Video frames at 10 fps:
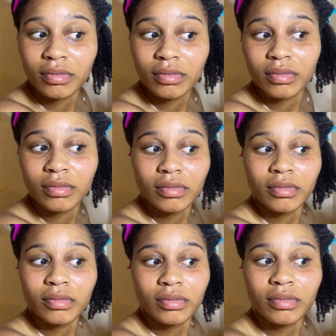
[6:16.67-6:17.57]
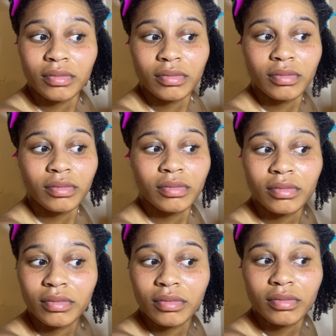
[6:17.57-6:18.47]
and working that product
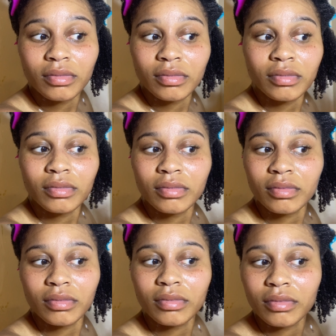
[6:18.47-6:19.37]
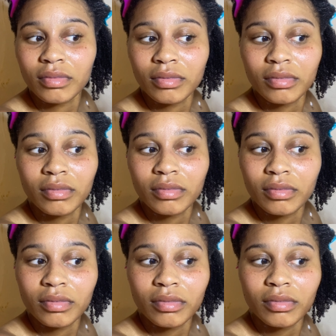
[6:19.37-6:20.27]
in.
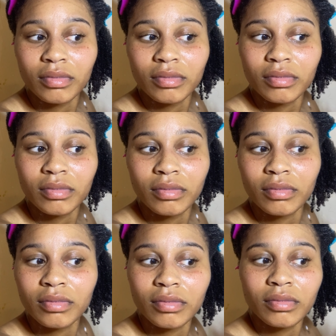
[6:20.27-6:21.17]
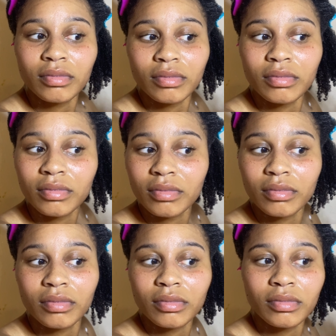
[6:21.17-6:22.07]
And I'm just being very
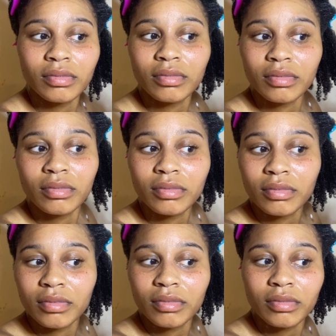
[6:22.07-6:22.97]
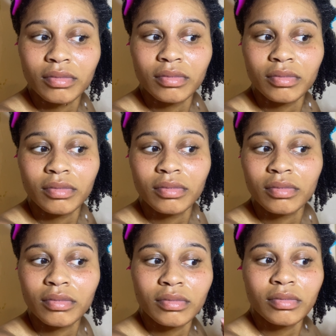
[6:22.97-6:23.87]
gentle, guys. It takes a lot
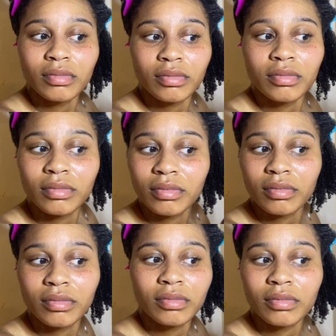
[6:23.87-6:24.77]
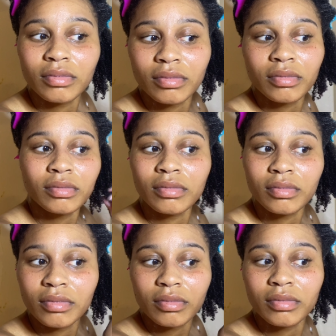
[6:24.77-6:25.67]
of care and TLC with your
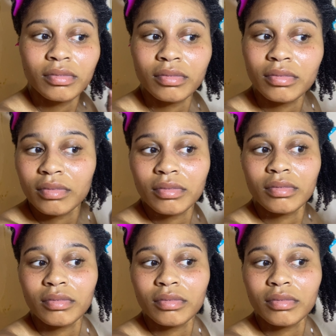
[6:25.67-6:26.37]
hair, so